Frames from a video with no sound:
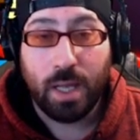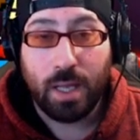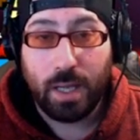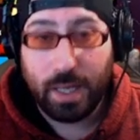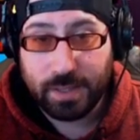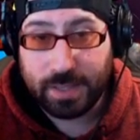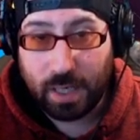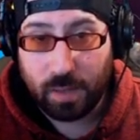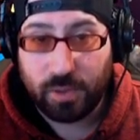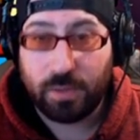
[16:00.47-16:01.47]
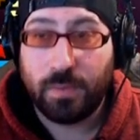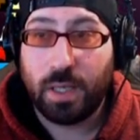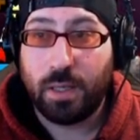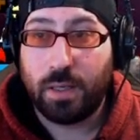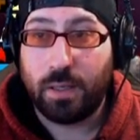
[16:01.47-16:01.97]
It's terrible.
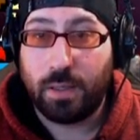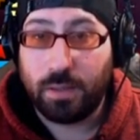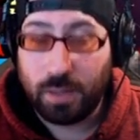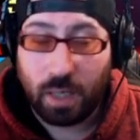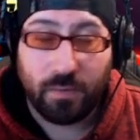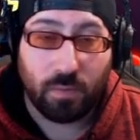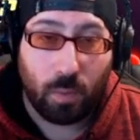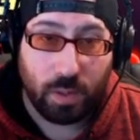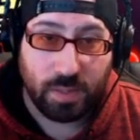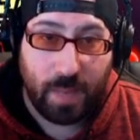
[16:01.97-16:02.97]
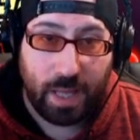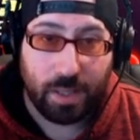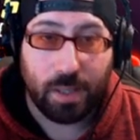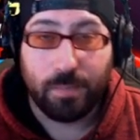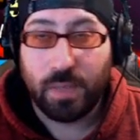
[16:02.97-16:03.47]
None of the rewards
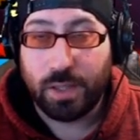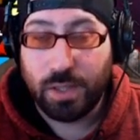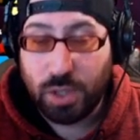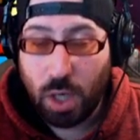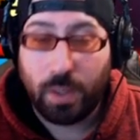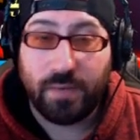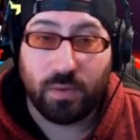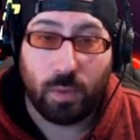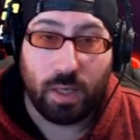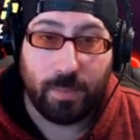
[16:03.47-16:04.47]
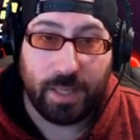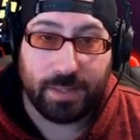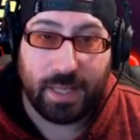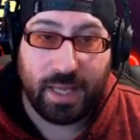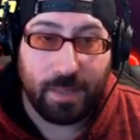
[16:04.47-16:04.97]
matter. Don't even worry about
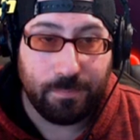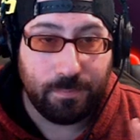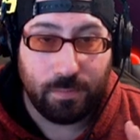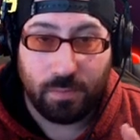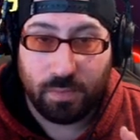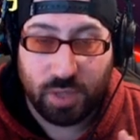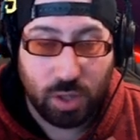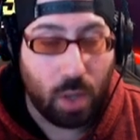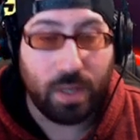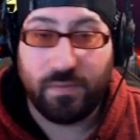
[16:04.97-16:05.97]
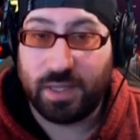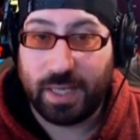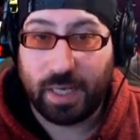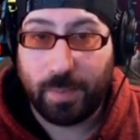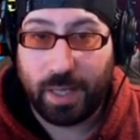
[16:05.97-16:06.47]
that. Don't even
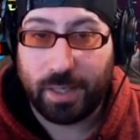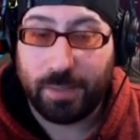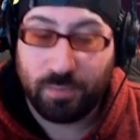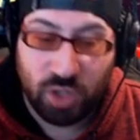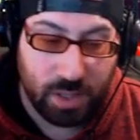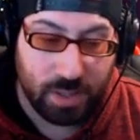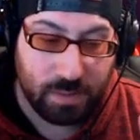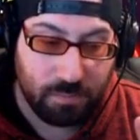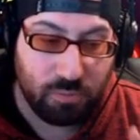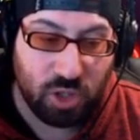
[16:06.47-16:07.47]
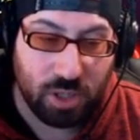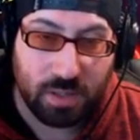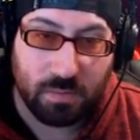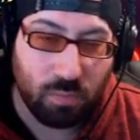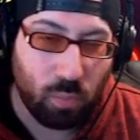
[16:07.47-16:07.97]
think about it. Just
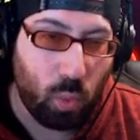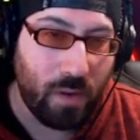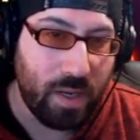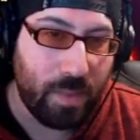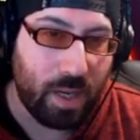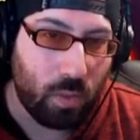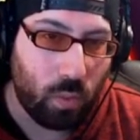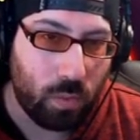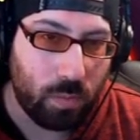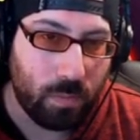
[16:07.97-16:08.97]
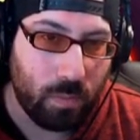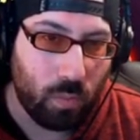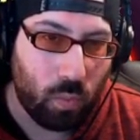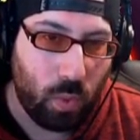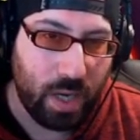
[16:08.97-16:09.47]
just worry about
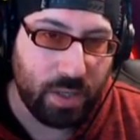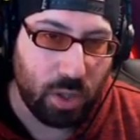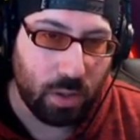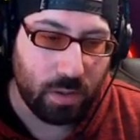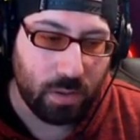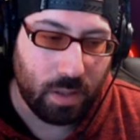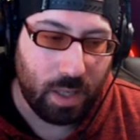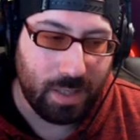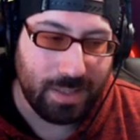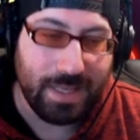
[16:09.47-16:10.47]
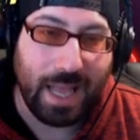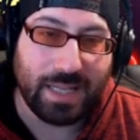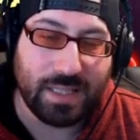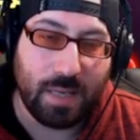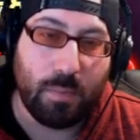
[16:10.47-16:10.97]
where your uh,
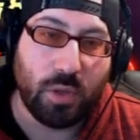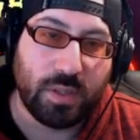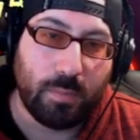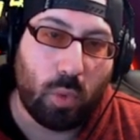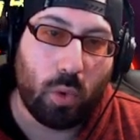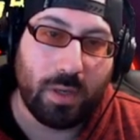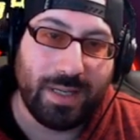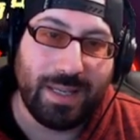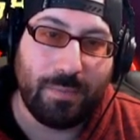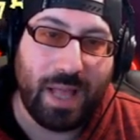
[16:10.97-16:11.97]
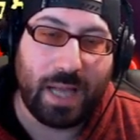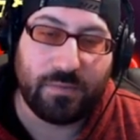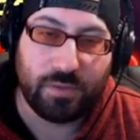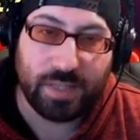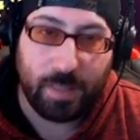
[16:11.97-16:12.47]
next and most important
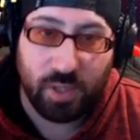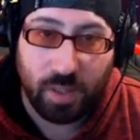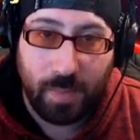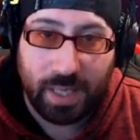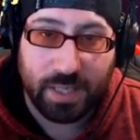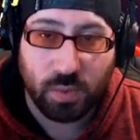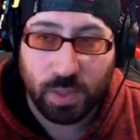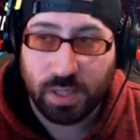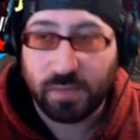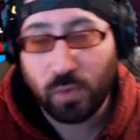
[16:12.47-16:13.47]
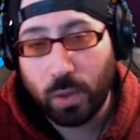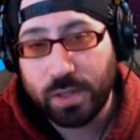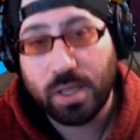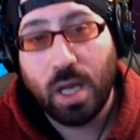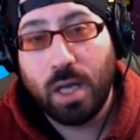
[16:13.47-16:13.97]
impactful step you can make is, which is, of
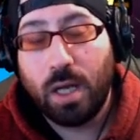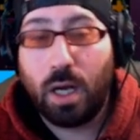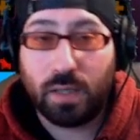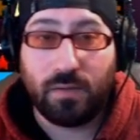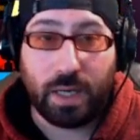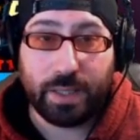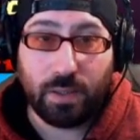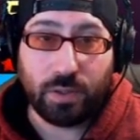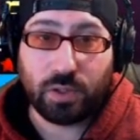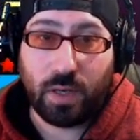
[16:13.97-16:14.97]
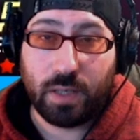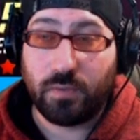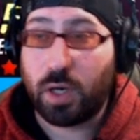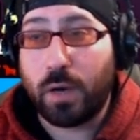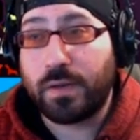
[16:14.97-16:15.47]
course, unlocking Ultron.
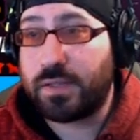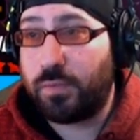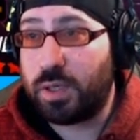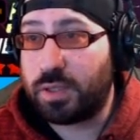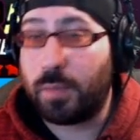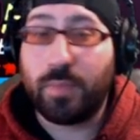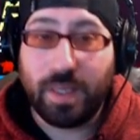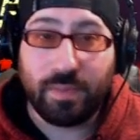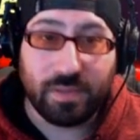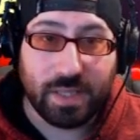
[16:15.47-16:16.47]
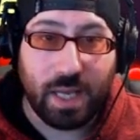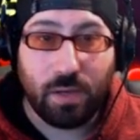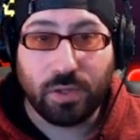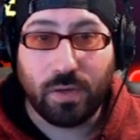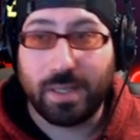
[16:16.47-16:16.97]
Regardless of what some people say,
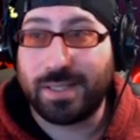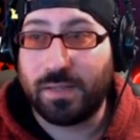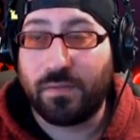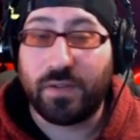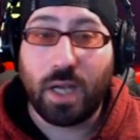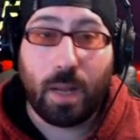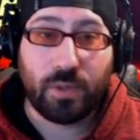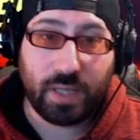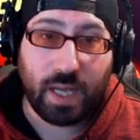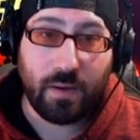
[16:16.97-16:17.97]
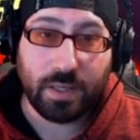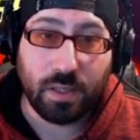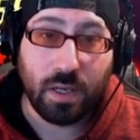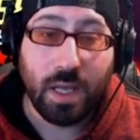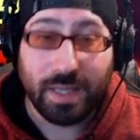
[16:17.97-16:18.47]
Ultron is still a phenomenal
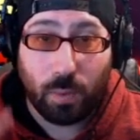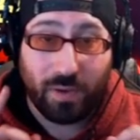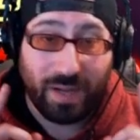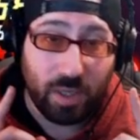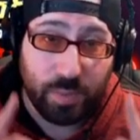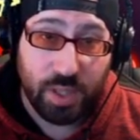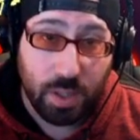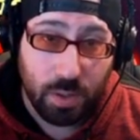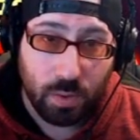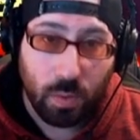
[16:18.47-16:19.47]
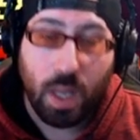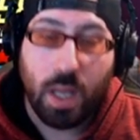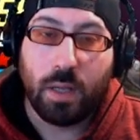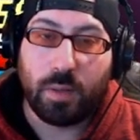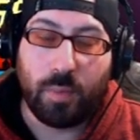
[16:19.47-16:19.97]
character that will help you
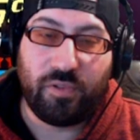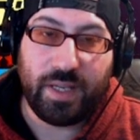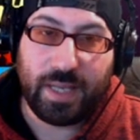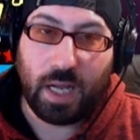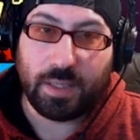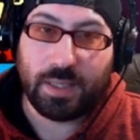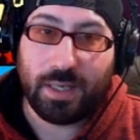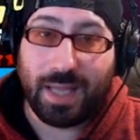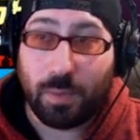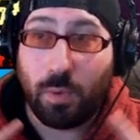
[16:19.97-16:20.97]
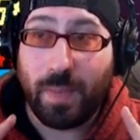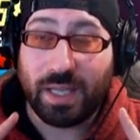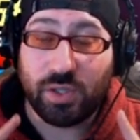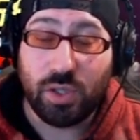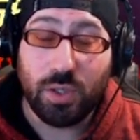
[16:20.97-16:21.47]
complete content and will
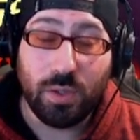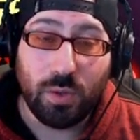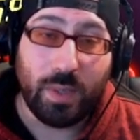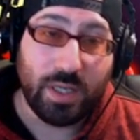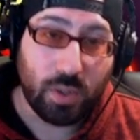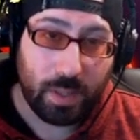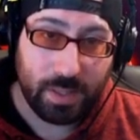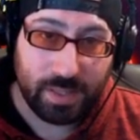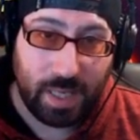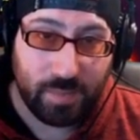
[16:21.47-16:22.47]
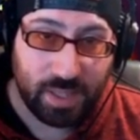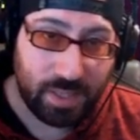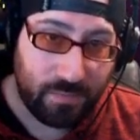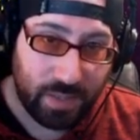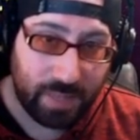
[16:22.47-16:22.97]
make you enjoy this game
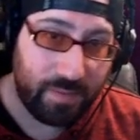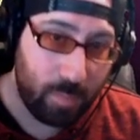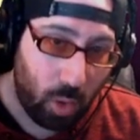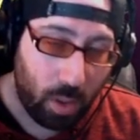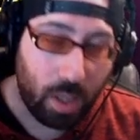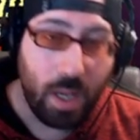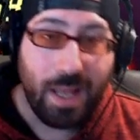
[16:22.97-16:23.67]
significantly more.